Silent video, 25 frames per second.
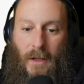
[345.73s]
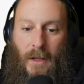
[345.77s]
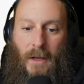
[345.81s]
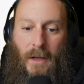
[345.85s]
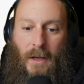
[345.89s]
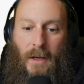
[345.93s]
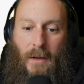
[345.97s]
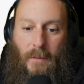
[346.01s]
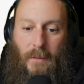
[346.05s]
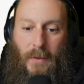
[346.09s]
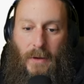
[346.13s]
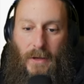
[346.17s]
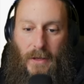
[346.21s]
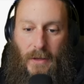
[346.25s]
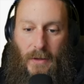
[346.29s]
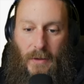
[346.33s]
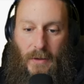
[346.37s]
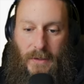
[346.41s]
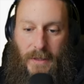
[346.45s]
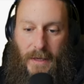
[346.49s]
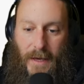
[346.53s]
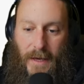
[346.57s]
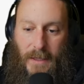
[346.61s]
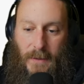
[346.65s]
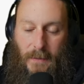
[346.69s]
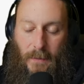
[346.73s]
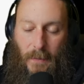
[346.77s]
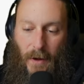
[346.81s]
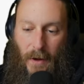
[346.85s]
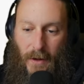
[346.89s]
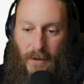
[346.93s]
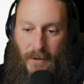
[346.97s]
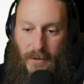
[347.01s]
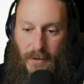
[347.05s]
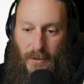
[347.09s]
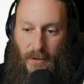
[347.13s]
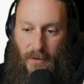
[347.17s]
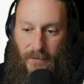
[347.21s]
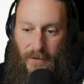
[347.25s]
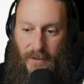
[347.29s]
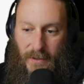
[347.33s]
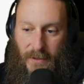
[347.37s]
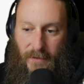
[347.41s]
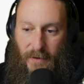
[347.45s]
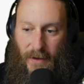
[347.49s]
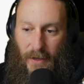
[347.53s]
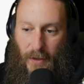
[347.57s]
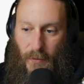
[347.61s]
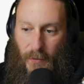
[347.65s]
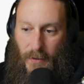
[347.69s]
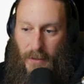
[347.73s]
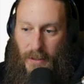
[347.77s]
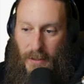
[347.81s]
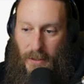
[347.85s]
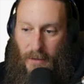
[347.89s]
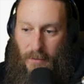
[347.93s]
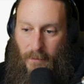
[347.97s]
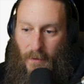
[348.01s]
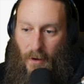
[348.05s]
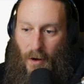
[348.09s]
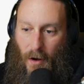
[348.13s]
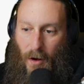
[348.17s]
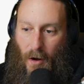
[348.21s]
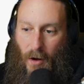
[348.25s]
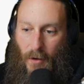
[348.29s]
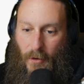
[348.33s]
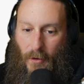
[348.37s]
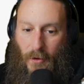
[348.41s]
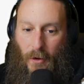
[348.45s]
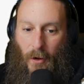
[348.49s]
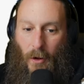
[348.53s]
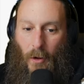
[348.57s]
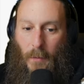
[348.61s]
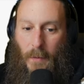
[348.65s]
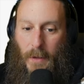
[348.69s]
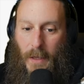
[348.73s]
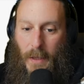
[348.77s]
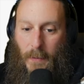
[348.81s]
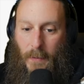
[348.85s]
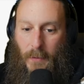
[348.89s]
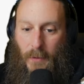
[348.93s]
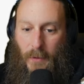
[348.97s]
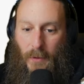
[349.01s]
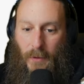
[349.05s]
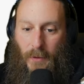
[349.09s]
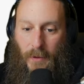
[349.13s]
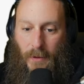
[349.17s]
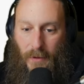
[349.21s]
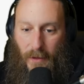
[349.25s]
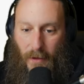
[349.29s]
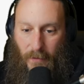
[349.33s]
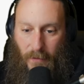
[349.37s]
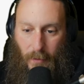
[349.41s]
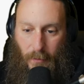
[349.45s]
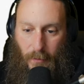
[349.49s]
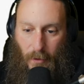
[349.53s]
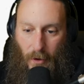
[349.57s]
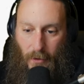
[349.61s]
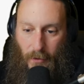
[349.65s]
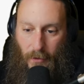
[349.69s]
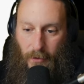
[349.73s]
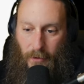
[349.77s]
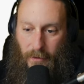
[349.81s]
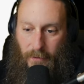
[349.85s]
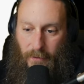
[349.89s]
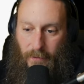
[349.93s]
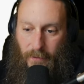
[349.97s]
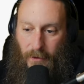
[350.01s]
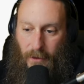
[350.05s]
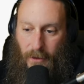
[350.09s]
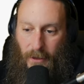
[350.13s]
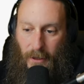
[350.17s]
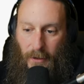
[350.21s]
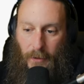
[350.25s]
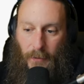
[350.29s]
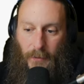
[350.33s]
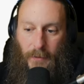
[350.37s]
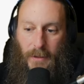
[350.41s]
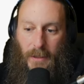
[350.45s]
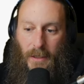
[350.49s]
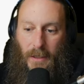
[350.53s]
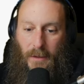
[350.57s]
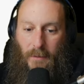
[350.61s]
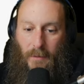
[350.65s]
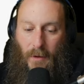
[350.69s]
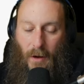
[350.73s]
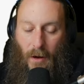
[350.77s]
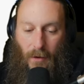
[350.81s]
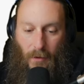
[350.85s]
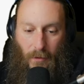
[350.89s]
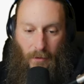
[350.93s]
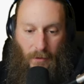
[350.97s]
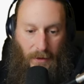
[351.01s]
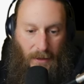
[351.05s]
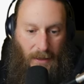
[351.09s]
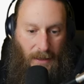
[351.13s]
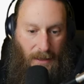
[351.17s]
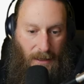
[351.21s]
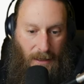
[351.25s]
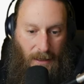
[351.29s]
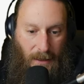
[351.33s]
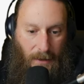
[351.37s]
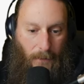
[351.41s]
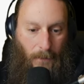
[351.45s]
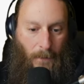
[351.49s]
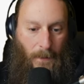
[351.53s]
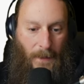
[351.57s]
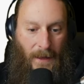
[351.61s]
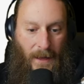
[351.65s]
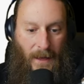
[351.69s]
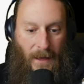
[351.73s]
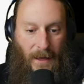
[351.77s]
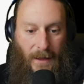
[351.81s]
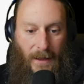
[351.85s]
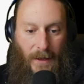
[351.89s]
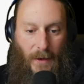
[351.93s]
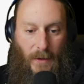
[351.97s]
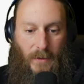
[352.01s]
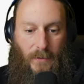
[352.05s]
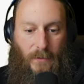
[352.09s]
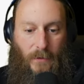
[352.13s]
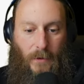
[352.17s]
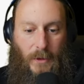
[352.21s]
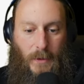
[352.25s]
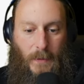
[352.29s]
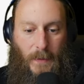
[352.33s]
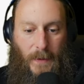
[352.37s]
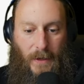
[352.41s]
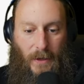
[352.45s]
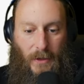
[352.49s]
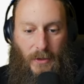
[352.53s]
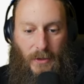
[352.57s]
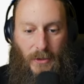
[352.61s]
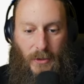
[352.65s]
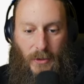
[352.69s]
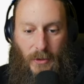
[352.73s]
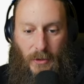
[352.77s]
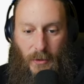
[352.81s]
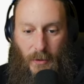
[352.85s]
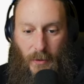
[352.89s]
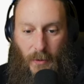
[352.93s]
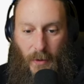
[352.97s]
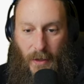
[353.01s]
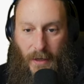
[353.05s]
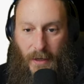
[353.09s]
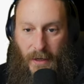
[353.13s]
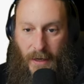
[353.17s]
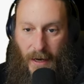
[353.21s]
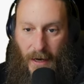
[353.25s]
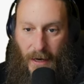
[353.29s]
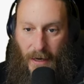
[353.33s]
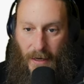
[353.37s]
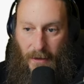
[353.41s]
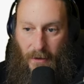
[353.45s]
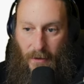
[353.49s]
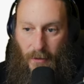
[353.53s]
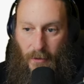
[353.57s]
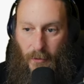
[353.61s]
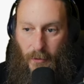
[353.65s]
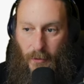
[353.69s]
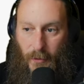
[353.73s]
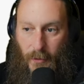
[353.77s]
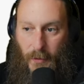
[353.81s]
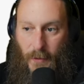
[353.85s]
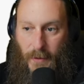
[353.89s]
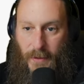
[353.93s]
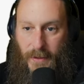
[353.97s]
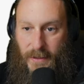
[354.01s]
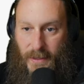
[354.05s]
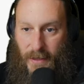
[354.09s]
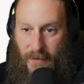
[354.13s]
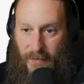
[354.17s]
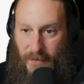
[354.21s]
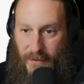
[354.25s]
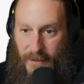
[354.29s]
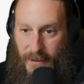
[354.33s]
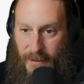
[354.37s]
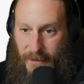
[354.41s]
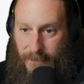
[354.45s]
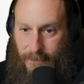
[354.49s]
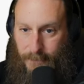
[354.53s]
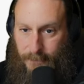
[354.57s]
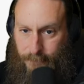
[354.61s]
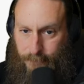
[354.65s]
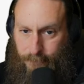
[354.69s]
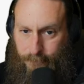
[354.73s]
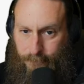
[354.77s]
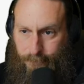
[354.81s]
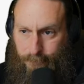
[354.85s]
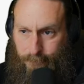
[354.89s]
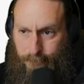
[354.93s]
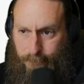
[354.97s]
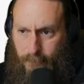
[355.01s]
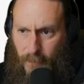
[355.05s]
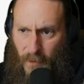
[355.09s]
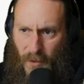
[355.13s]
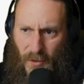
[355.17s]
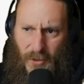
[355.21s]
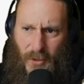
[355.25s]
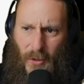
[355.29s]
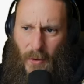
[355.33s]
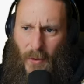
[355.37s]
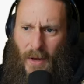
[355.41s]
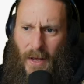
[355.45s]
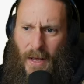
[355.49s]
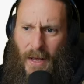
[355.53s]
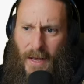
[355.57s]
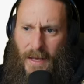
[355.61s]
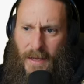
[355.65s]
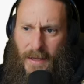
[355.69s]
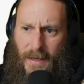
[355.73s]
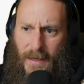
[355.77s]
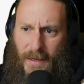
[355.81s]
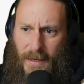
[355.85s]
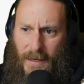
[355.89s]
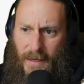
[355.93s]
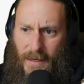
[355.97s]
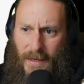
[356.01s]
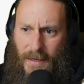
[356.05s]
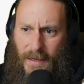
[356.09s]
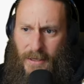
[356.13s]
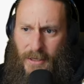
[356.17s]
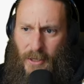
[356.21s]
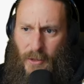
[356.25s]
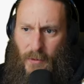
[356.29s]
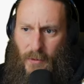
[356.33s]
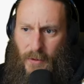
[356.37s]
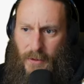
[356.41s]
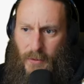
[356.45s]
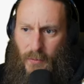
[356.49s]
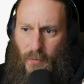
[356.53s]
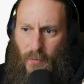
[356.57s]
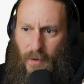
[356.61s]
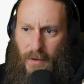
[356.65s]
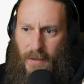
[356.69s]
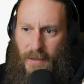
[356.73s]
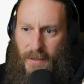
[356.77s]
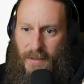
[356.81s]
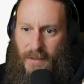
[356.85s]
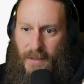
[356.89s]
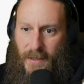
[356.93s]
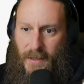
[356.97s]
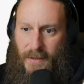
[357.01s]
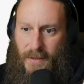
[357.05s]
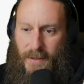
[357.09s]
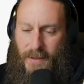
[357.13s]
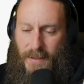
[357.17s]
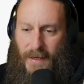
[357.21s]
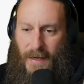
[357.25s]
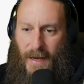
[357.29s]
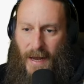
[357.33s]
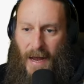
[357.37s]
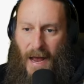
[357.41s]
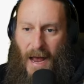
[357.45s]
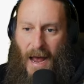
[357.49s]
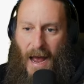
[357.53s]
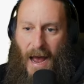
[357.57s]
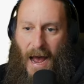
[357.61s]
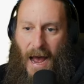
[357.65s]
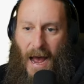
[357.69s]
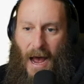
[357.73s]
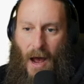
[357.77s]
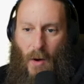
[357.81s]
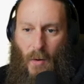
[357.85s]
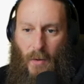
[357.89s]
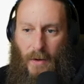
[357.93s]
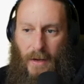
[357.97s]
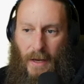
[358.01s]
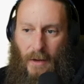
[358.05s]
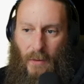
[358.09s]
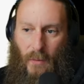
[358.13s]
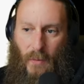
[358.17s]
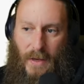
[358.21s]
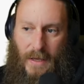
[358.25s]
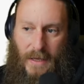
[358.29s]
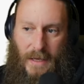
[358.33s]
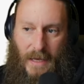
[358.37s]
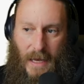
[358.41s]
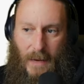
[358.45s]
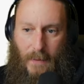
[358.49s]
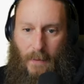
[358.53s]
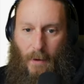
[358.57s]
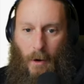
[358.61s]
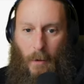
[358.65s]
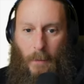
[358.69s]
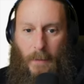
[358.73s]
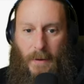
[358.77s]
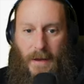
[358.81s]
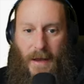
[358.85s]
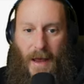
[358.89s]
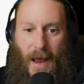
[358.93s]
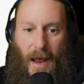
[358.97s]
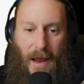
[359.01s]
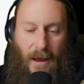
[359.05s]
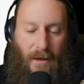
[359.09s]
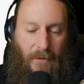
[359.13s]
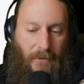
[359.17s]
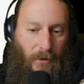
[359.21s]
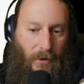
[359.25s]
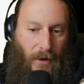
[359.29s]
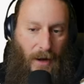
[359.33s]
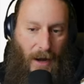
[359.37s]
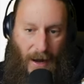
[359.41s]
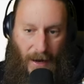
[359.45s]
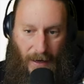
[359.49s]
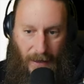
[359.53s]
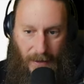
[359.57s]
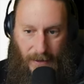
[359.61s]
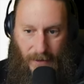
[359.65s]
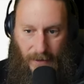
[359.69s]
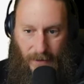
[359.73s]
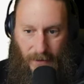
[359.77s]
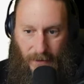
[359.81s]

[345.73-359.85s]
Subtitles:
but use it as bondservants of Elohim. Honor all people, love the brotherhood, fear Elohim, honor the king. That was 1 Peter 2, 9 through 17. So, it's one of these things. It's like, how can we keep our behavior excellent